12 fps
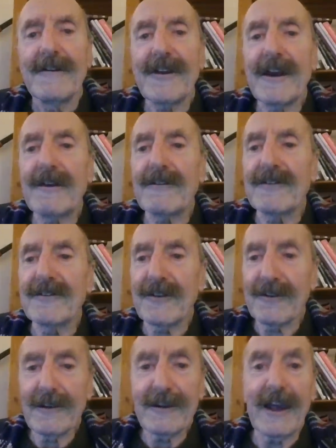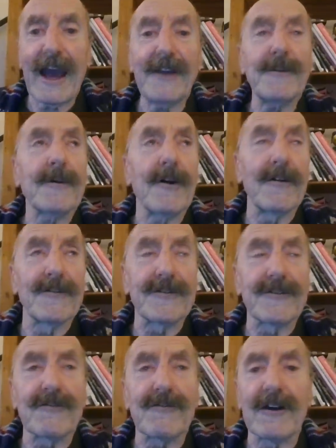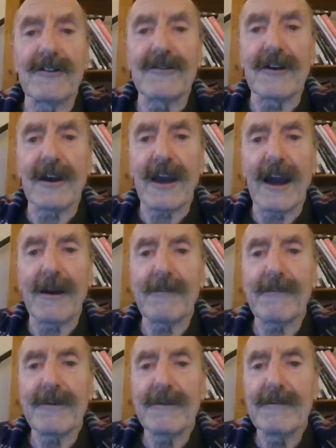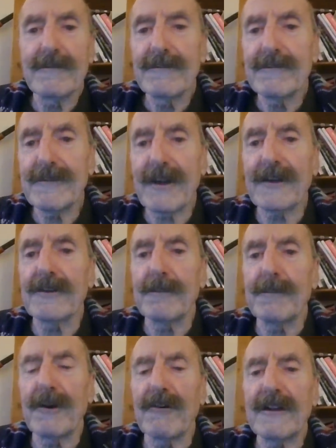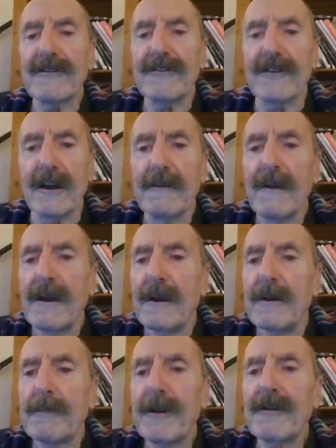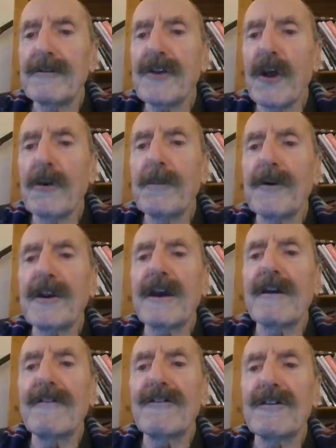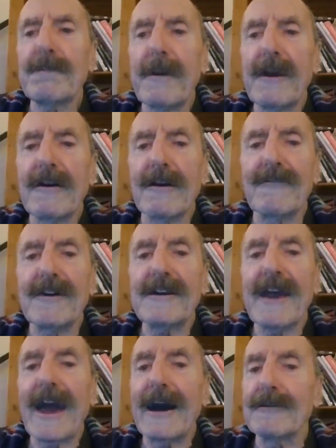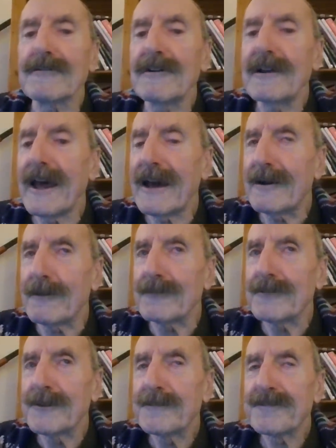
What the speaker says: They certainly had a concentration camp, that at Bereza, but nobody can speak of it out loud.